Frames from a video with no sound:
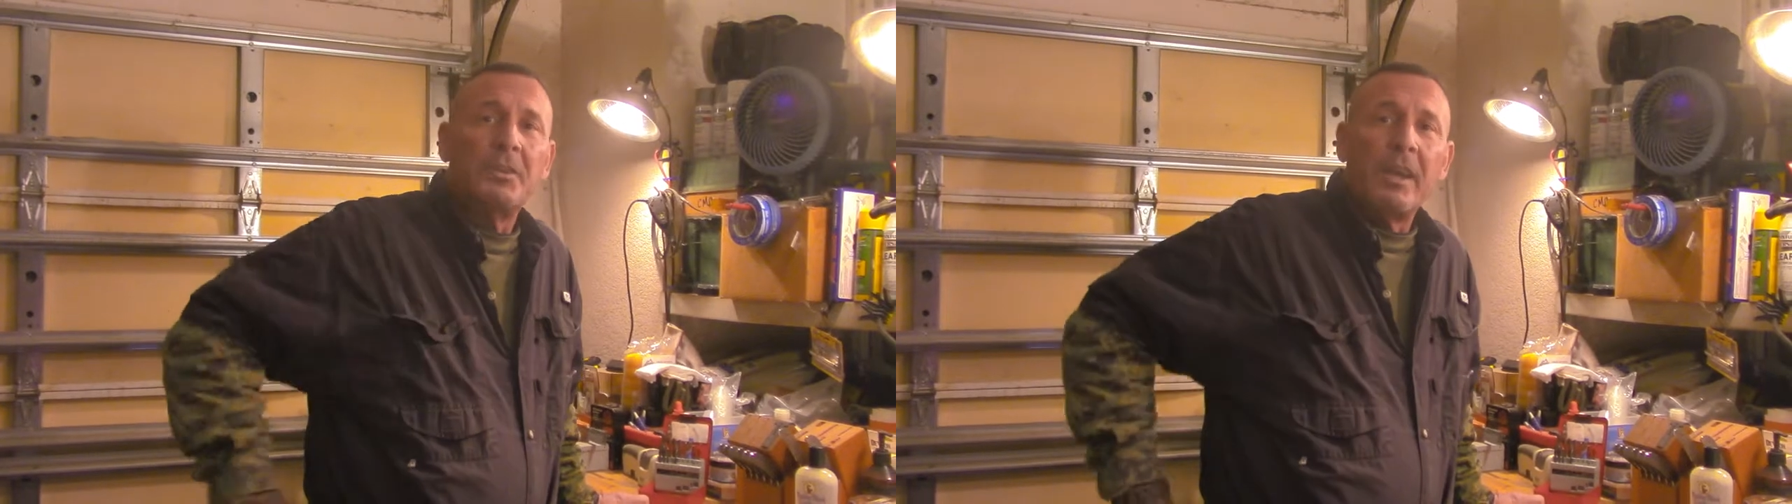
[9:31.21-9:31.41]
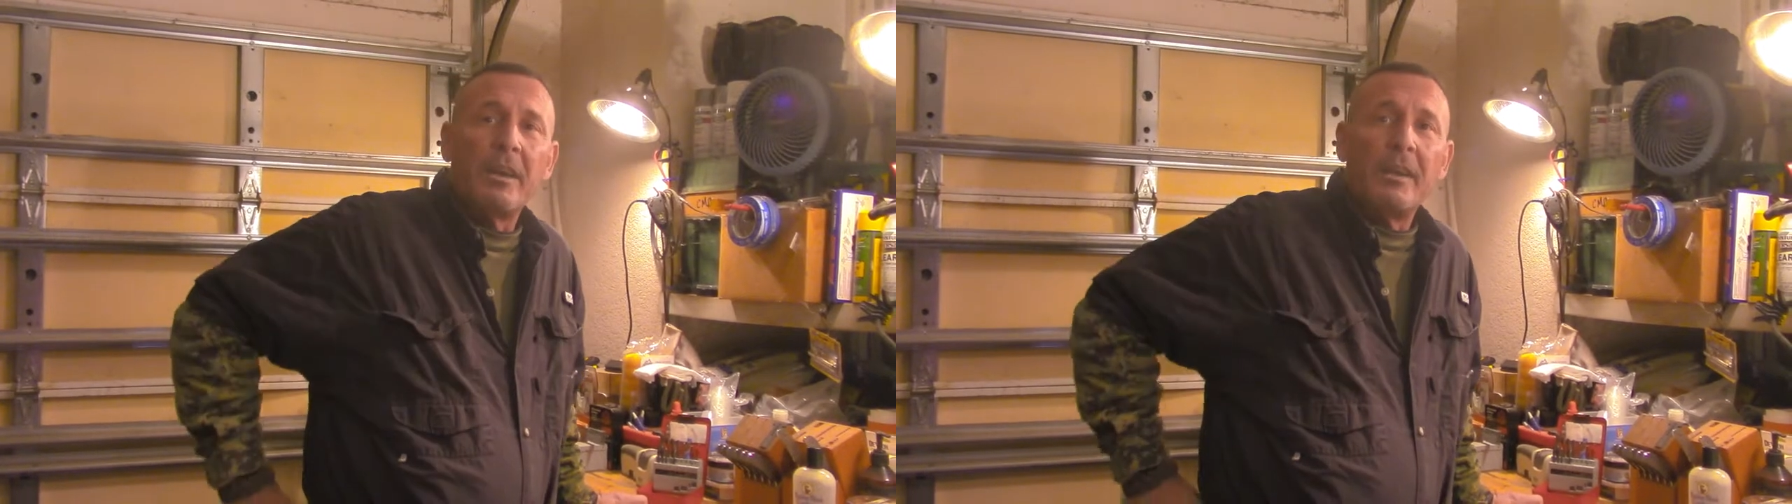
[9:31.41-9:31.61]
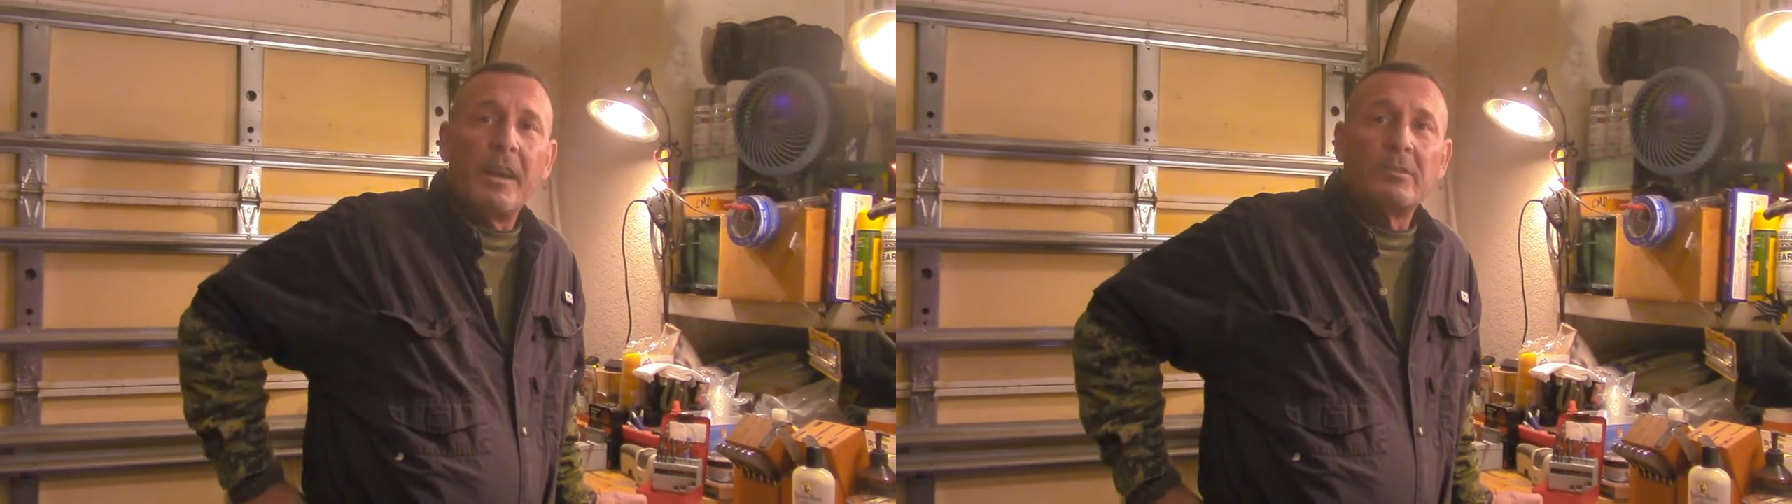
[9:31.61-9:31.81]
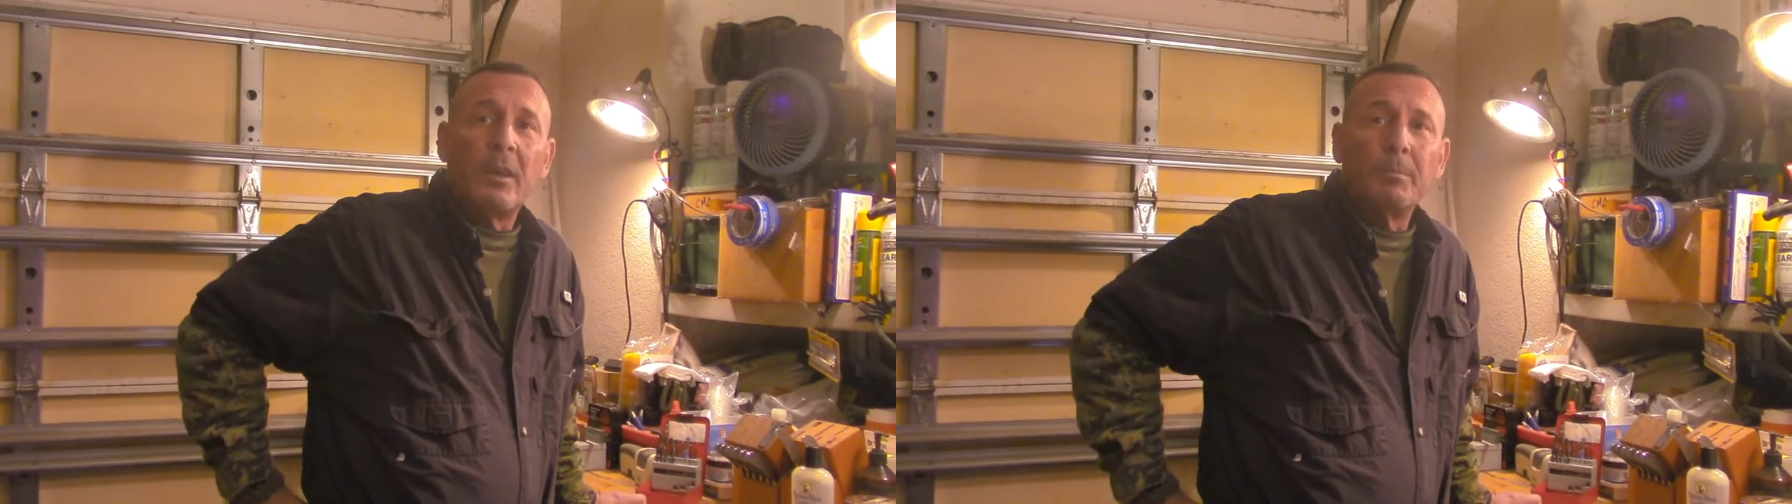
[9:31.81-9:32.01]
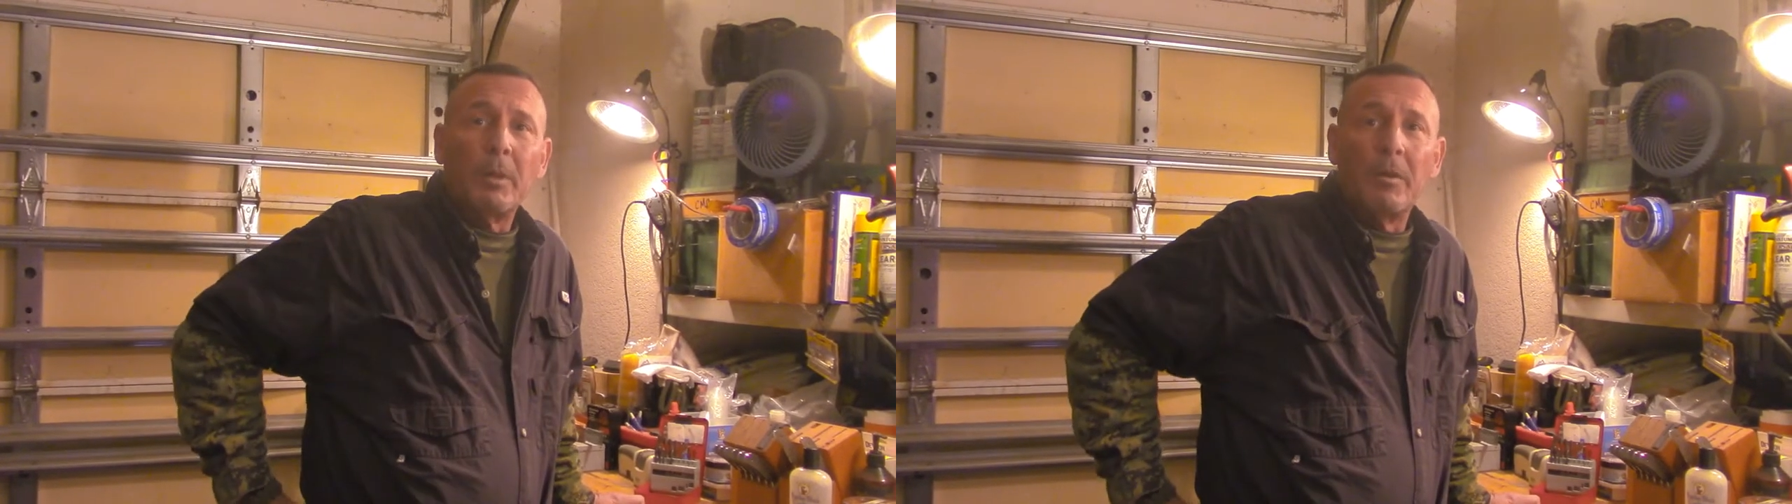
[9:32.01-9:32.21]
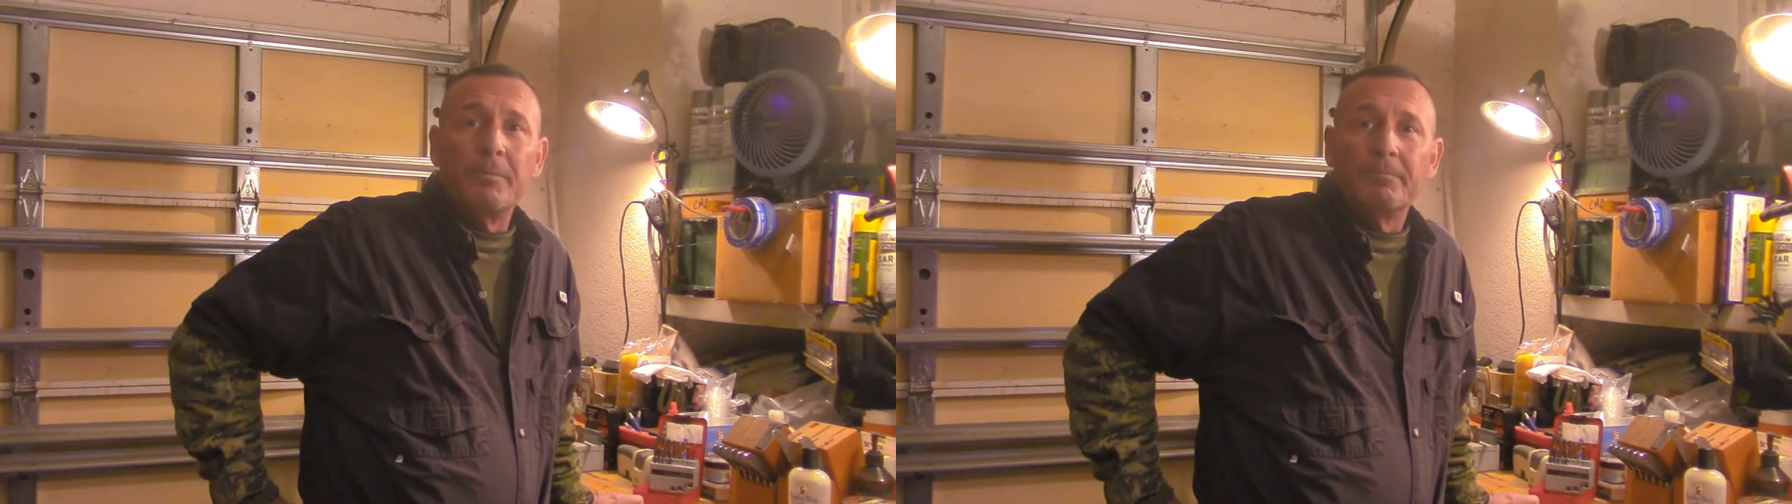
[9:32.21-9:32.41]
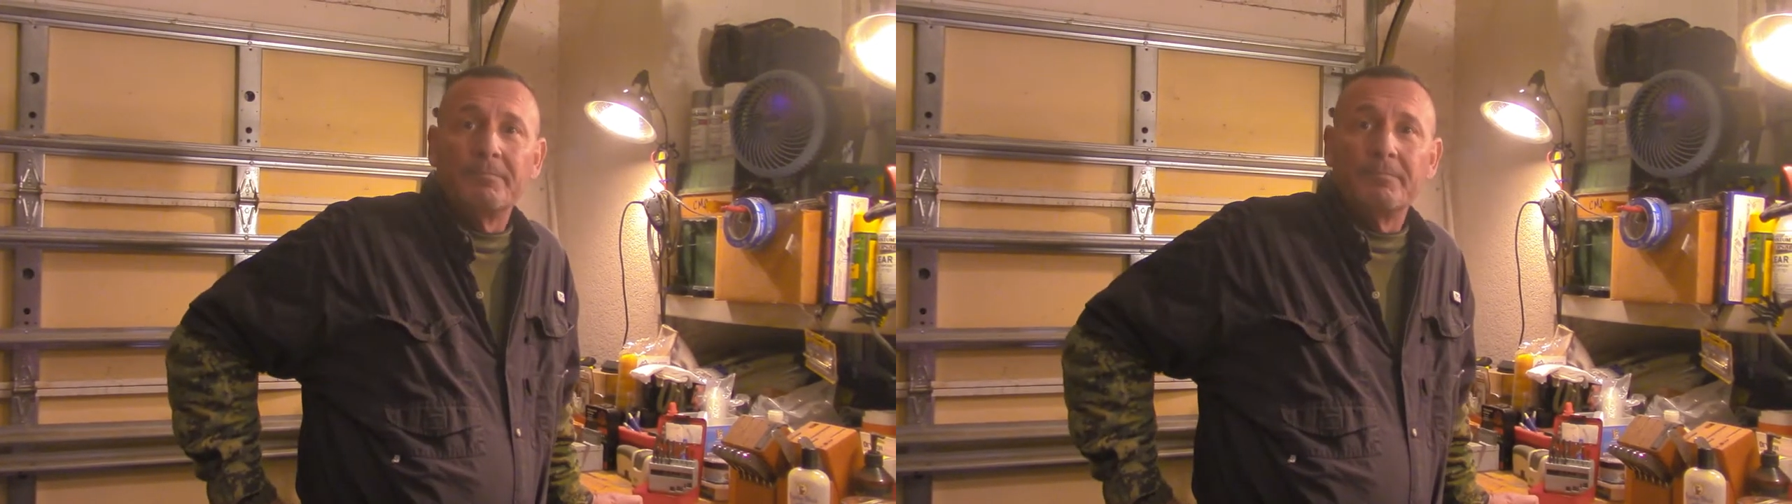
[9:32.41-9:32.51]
you on the next upload.